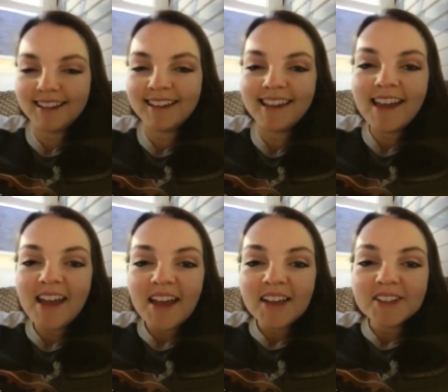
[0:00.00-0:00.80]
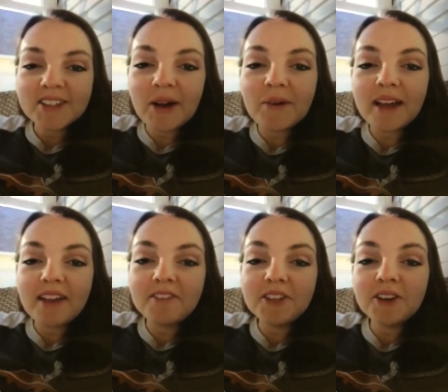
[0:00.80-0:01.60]
So if you're
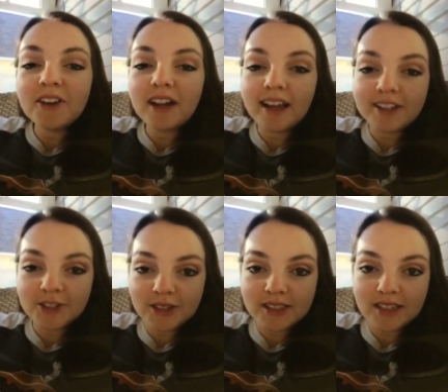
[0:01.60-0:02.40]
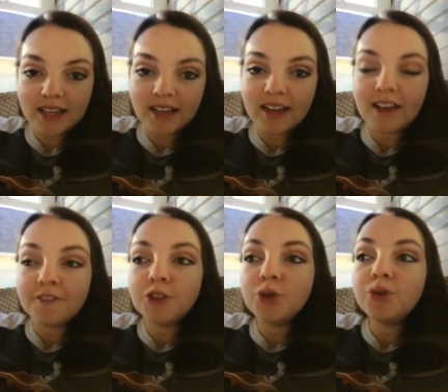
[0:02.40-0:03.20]
interested, if you
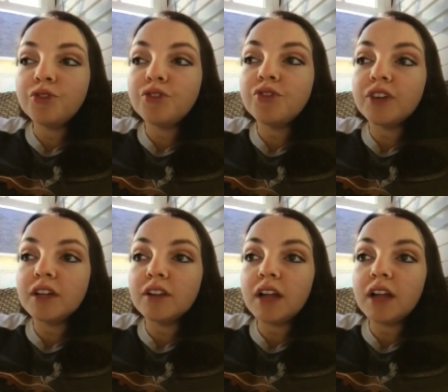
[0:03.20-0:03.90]
feel like